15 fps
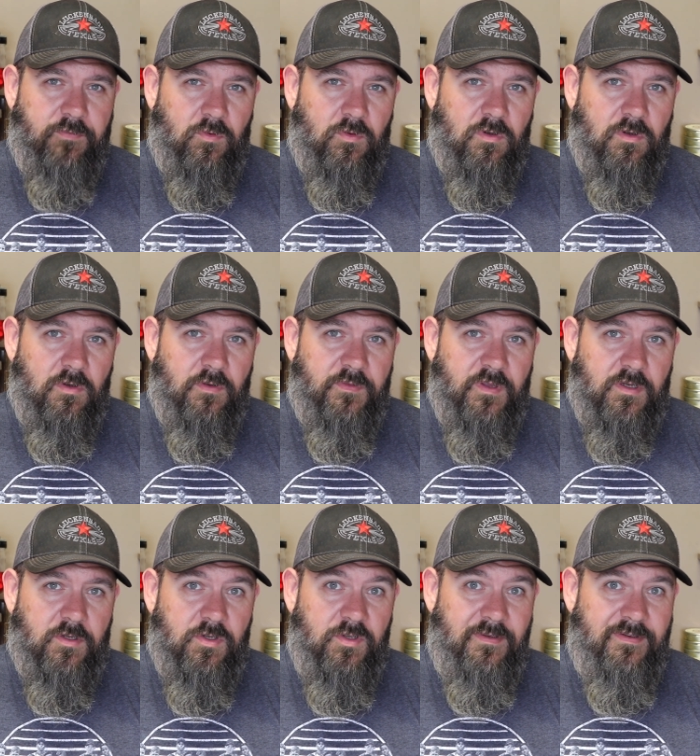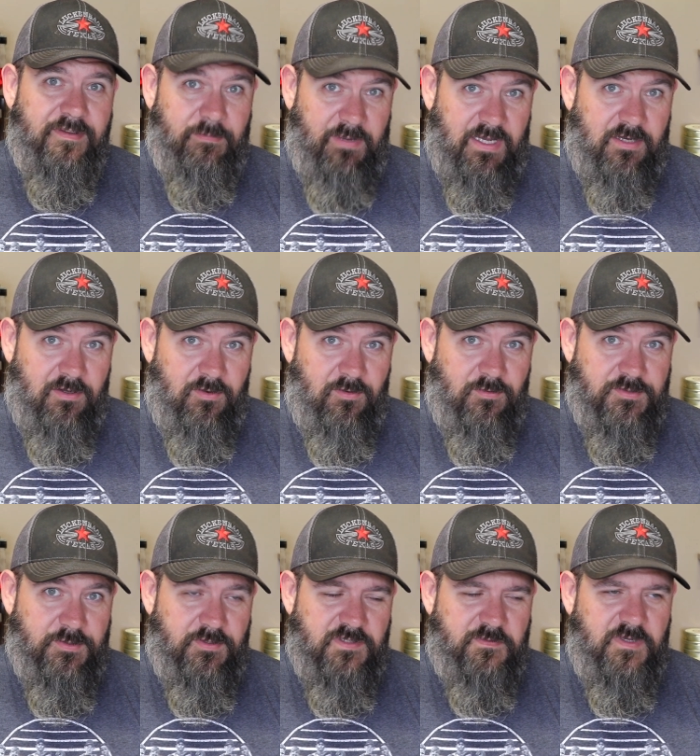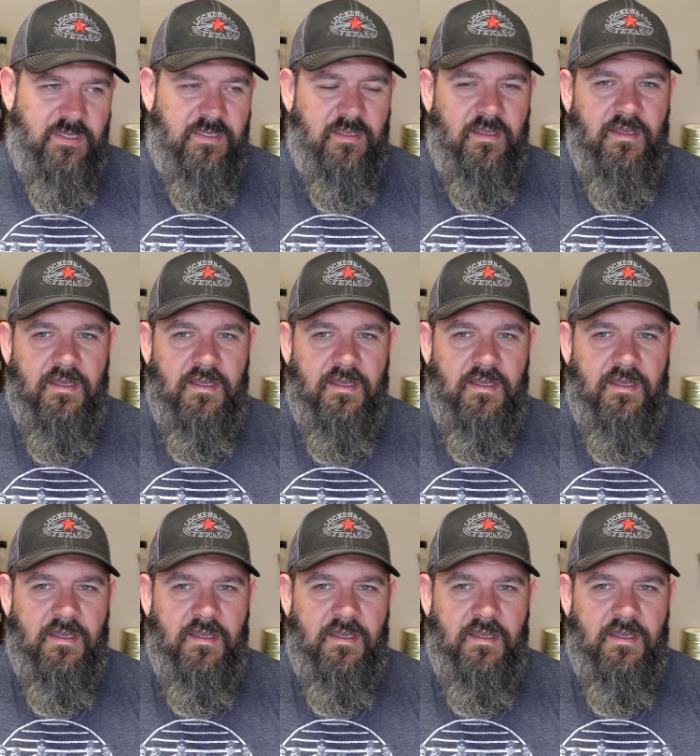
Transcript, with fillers: for the good tobacco, so to speak.